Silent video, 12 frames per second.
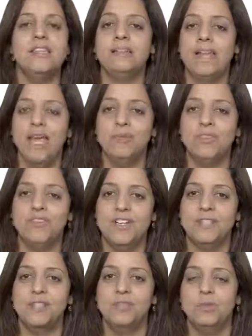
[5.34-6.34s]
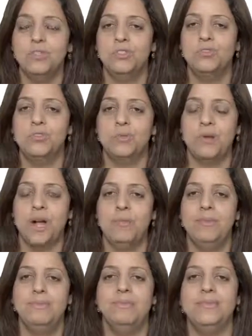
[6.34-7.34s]
that aim to find a solution to a
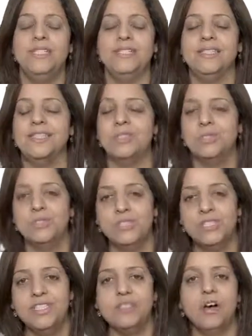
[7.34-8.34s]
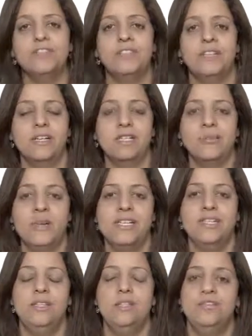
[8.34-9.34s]
problem and this solution is often
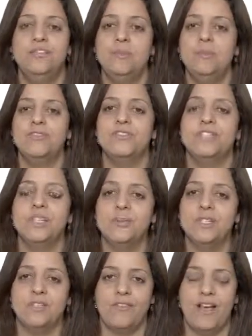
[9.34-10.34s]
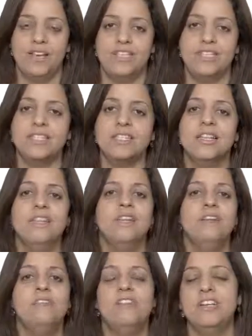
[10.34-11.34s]
expressed in the form of a sequence of actions,
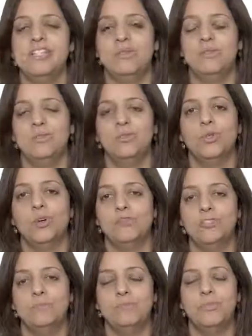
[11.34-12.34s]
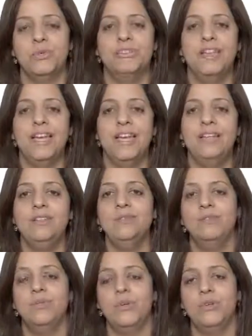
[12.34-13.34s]
for example to go from point A
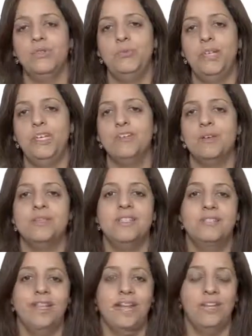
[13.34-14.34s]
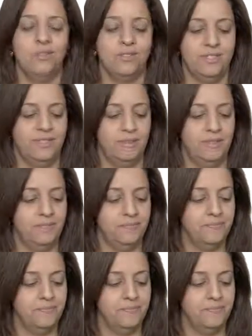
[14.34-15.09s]
to point B, from city A to city B.